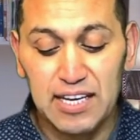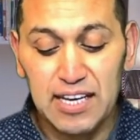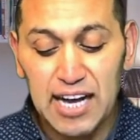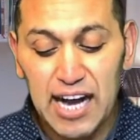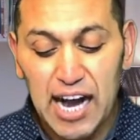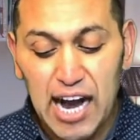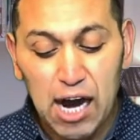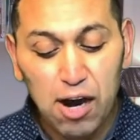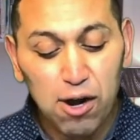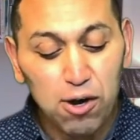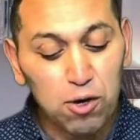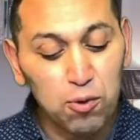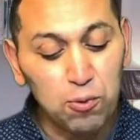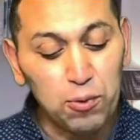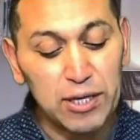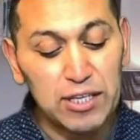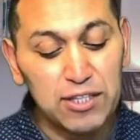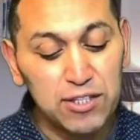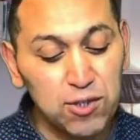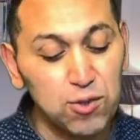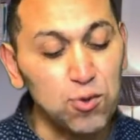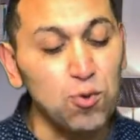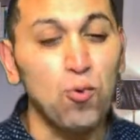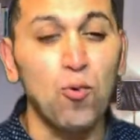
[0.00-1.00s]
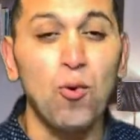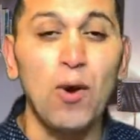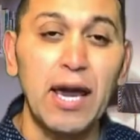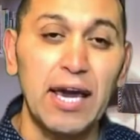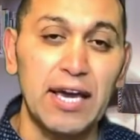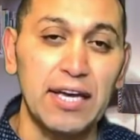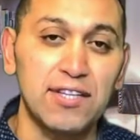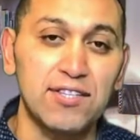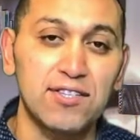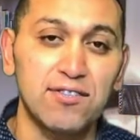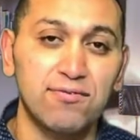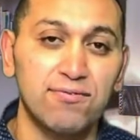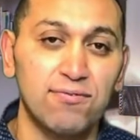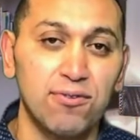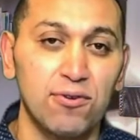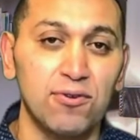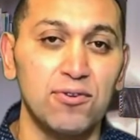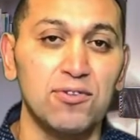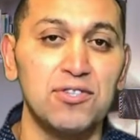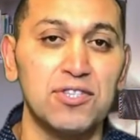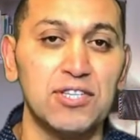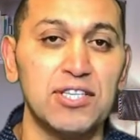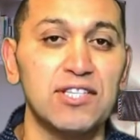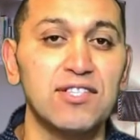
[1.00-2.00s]
how are we to wait for
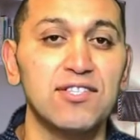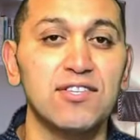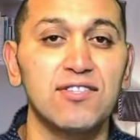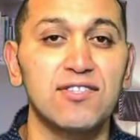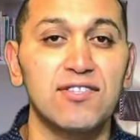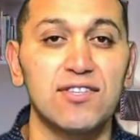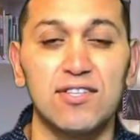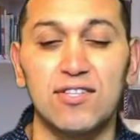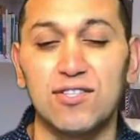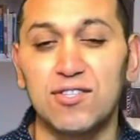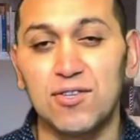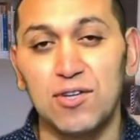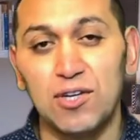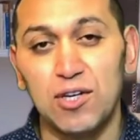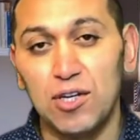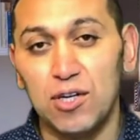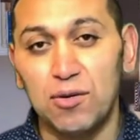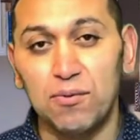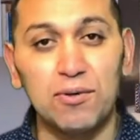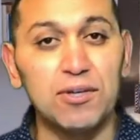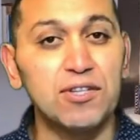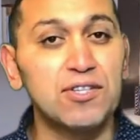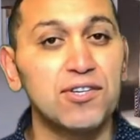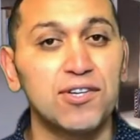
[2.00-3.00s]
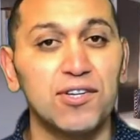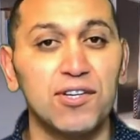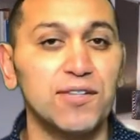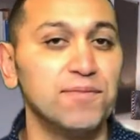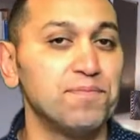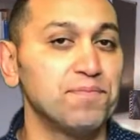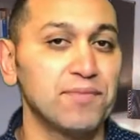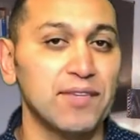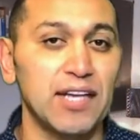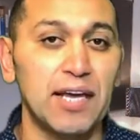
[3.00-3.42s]
Jesus's return?